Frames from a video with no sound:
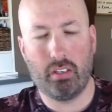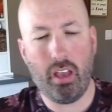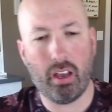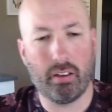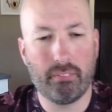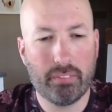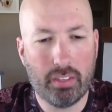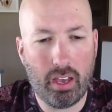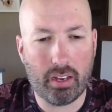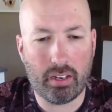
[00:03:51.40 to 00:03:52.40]
Yeah,
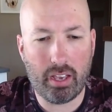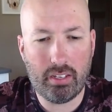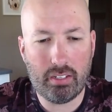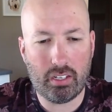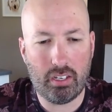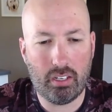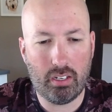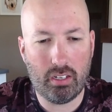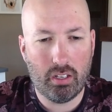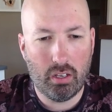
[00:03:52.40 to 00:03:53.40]
yeah,
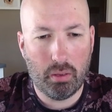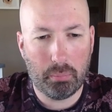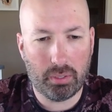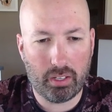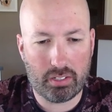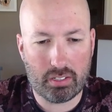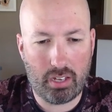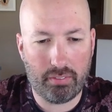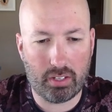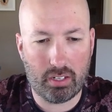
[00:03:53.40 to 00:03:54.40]
19 plus
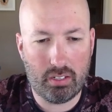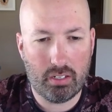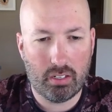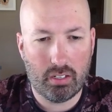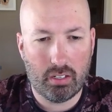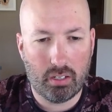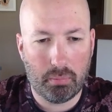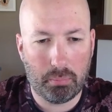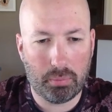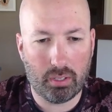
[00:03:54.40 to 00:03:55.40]
seven
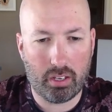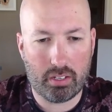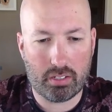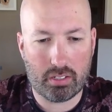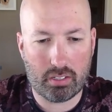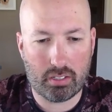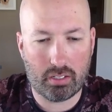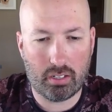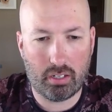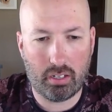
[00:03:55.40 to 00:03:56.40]
plus
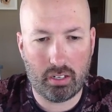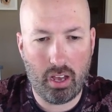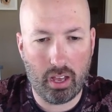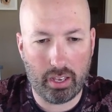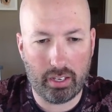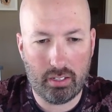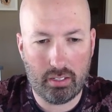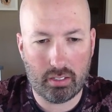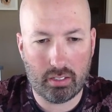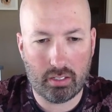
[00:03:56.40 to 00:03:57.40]

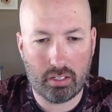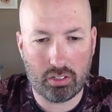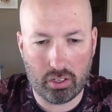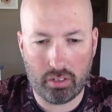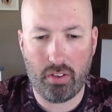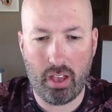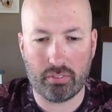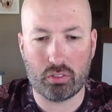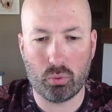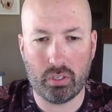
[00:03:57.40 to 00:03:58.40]
nine is
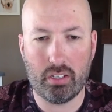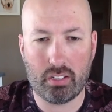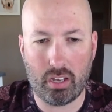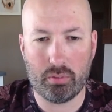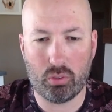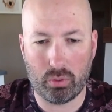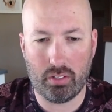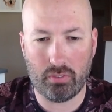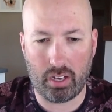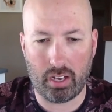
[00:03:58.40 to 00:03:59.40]
35. 20 times
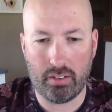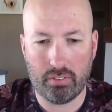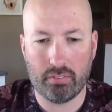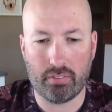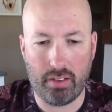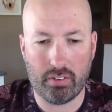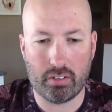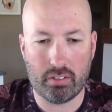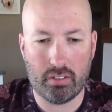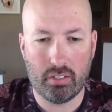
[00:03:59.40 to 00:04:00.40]
25,
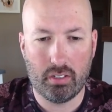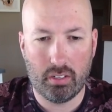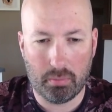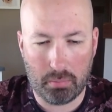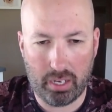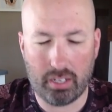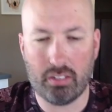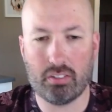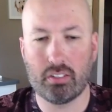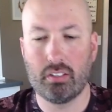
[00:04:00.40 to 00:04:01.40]
500,
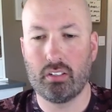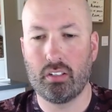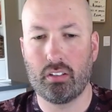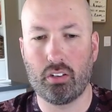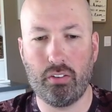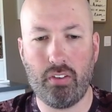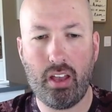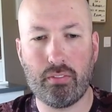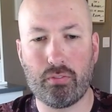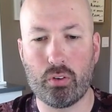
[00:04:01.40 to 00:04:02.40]
minus 35,